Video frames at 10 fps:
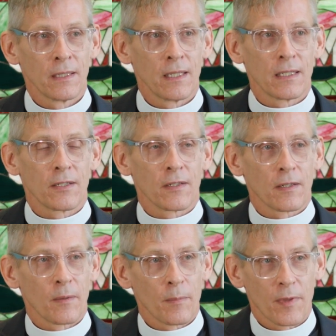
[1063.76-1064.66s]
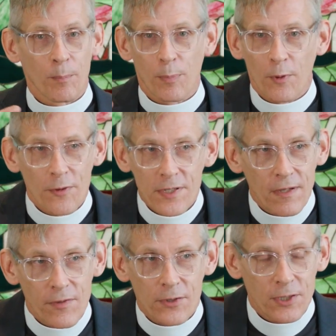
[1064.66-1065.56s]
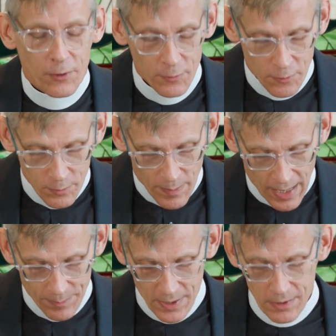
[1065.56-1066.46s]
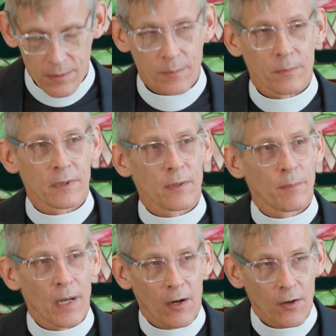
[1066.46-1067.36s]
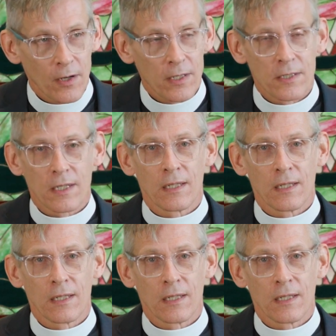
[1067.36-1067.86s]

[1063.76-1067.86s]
into the births of their children through baptism, into marriage,